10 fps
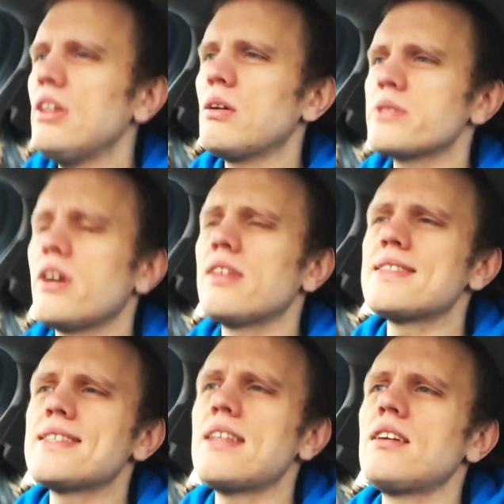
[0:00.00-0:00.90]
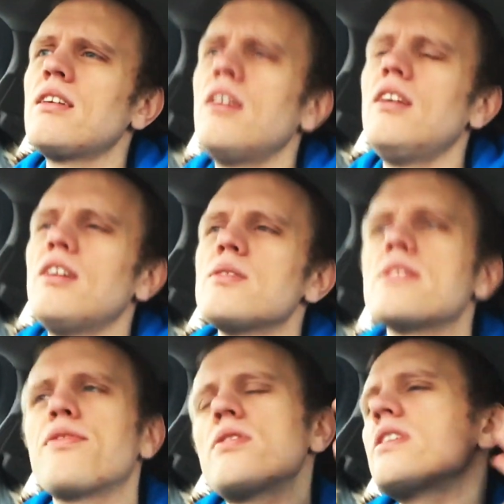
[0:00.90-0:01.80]
It was all in C. It was
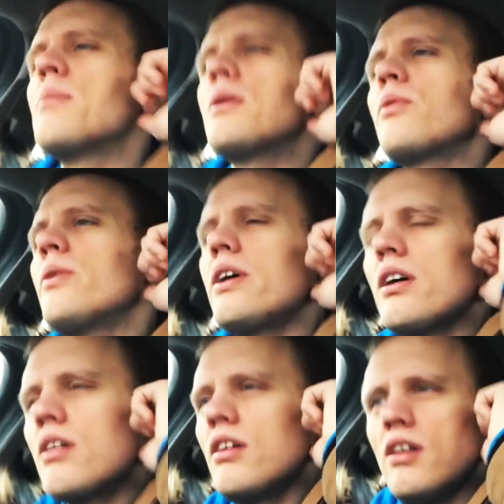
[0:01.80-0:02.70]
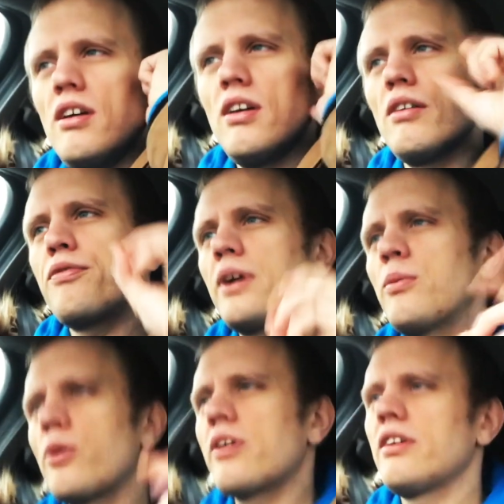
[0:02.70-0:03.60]
the first time I wrote a
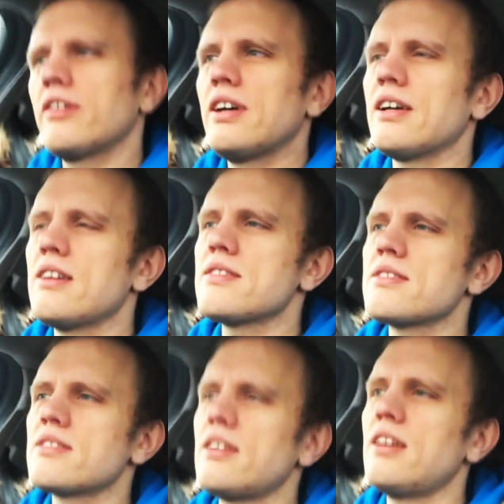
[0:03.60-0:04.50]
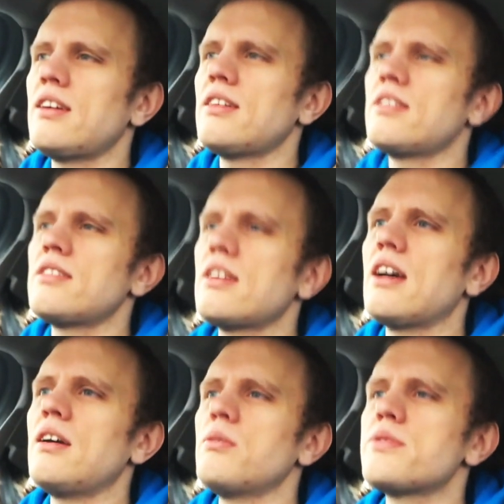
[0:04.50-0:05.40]
framework, I guess, and
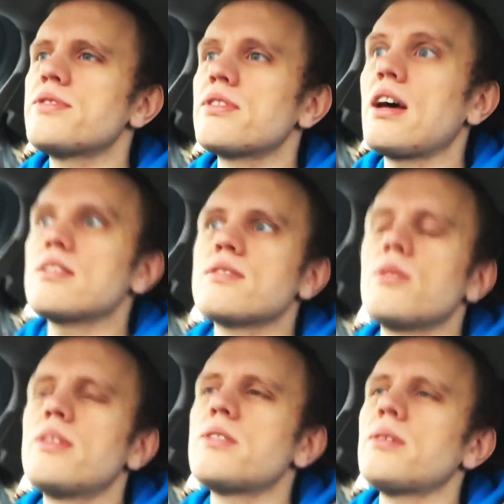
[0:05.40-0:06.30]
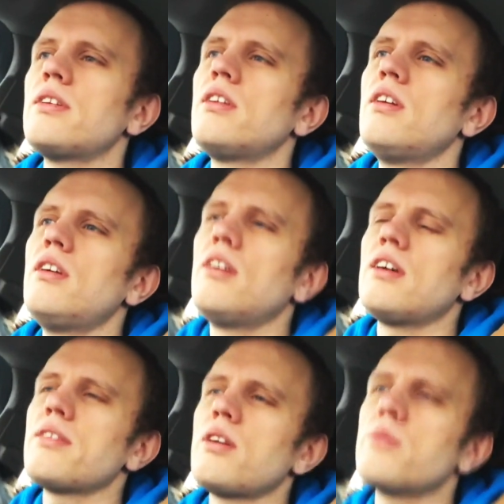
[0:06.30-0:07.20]
I got so into it.
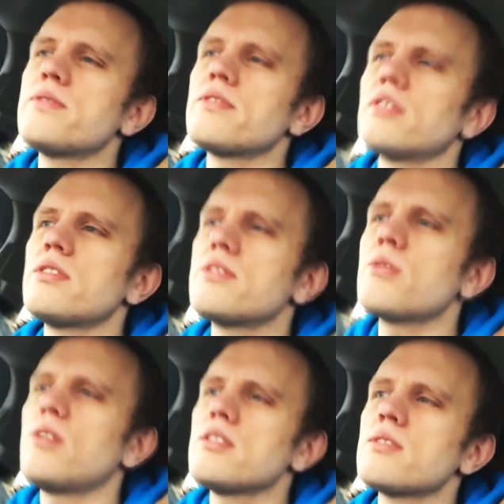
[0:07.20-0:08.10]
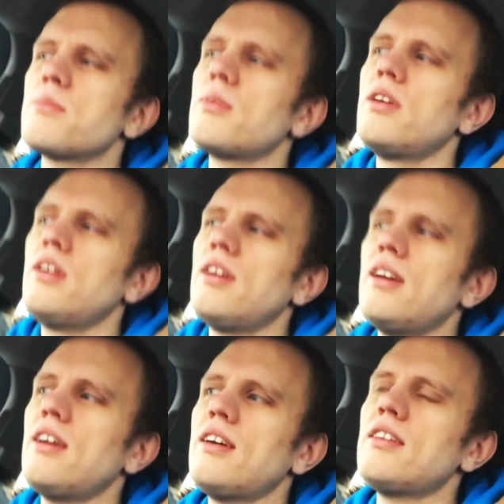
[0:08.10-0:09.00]
I thought it was so awesome.
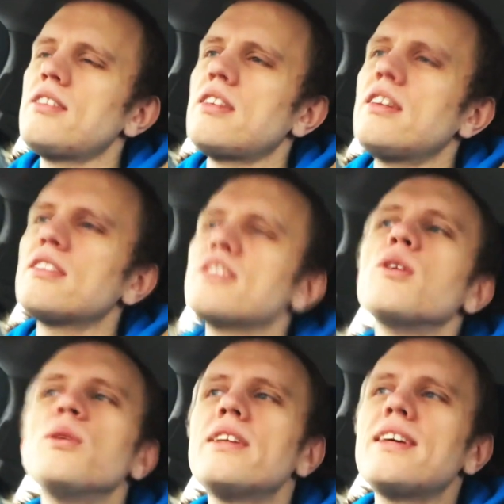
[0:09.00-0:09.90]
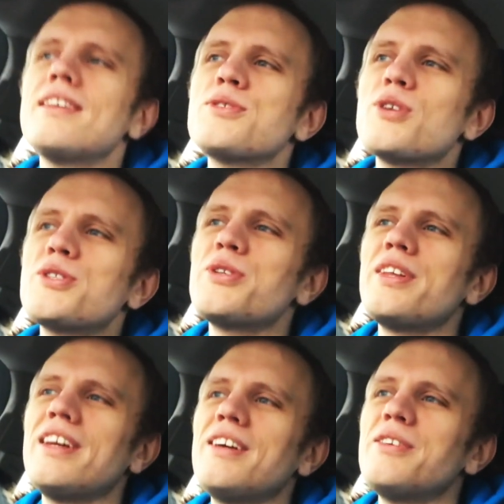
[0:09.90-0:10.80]
And I think the only data structure
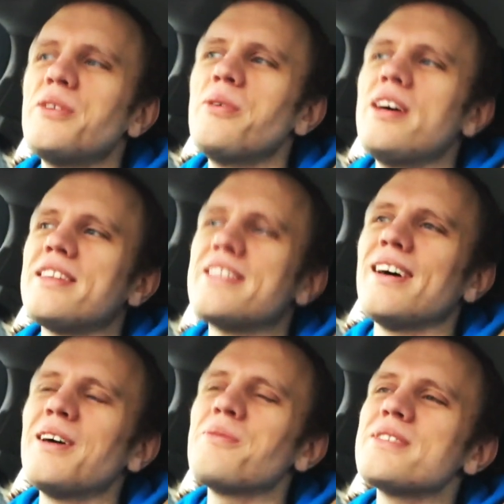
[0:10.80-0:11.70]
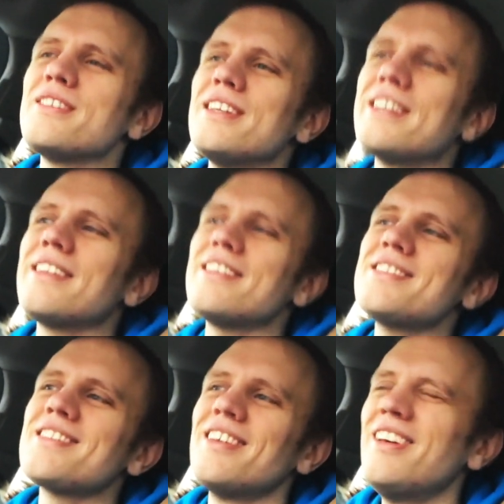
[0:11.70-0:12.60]
that I knew at the time was a linked
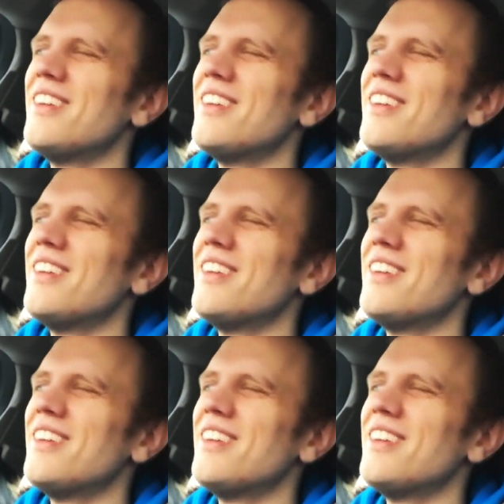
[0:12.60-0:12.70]
list.